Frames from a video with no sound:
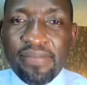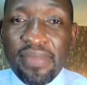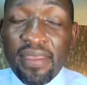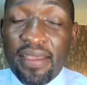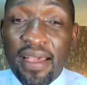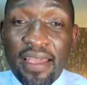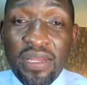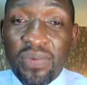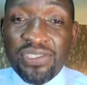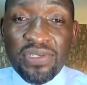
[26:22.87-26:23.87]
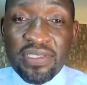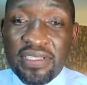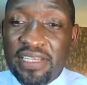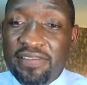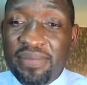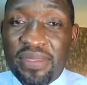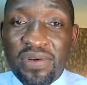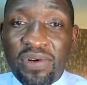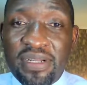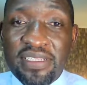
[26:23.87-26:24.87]
yeah, any questions, leave them in the
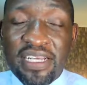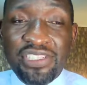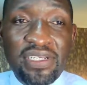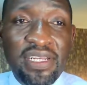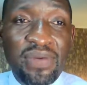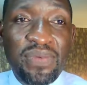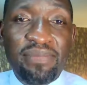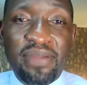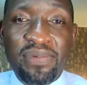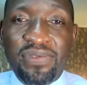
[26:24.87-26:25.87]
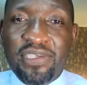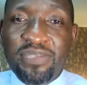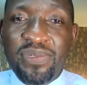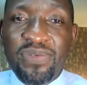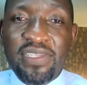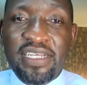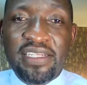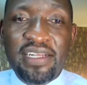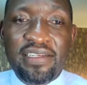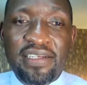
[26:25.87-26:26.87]
comment section. I will be able to respond to that
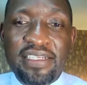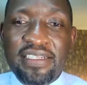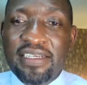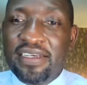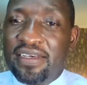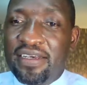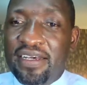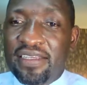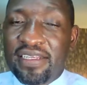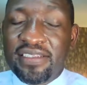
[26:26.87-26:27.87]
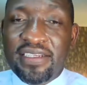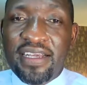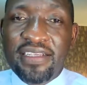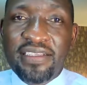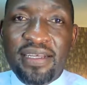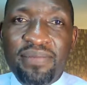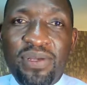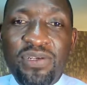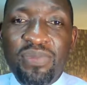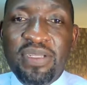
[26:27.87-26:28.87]
earlier date. And that's it, guys. I'm
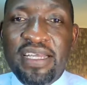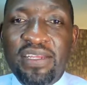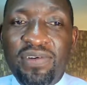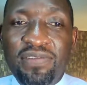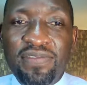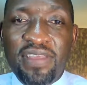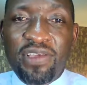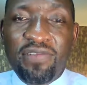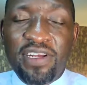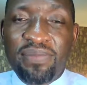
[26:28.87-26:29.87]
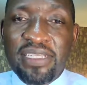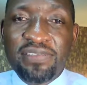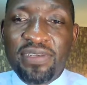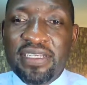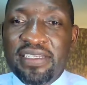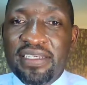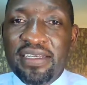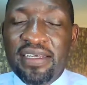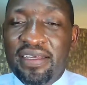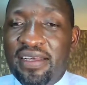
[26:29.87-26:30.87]
going to be signing off. Thank you very much for listening.
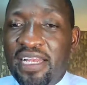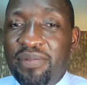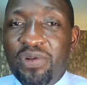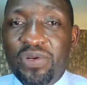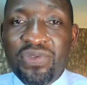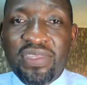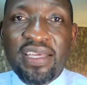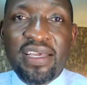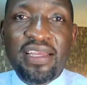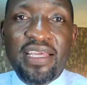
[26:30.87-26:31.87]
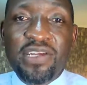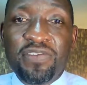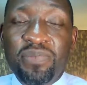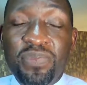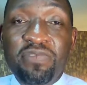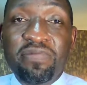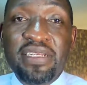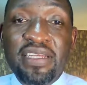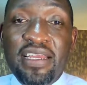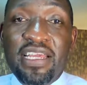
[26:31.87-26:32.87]
Let me know what you think, any area of
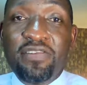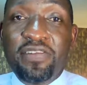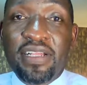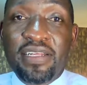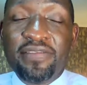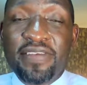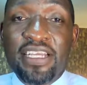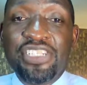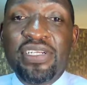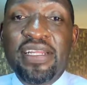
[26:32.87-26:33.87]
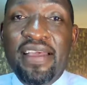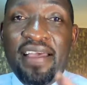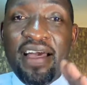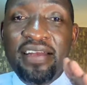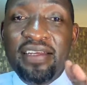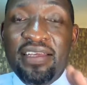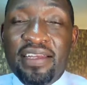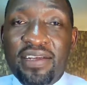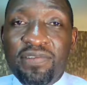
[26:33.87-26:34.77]
improvement, any area of clarification, and any area